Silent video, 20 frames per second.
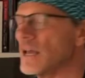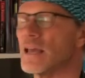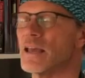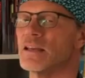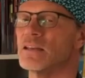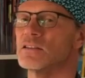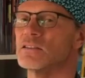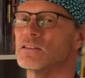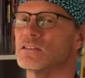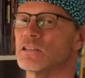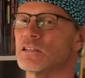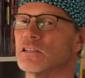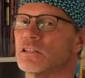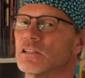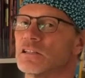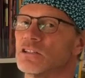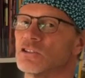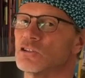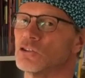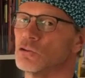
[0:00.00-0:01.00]

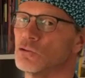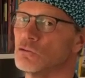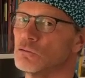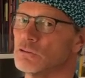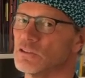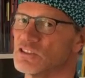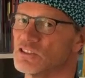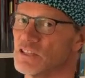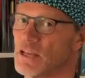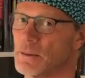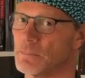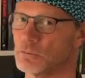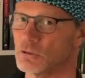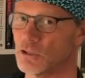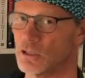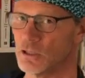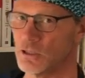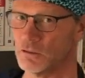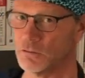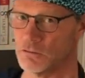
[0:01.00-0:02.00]
ACE2
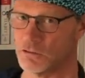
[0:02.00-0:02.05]
receptor.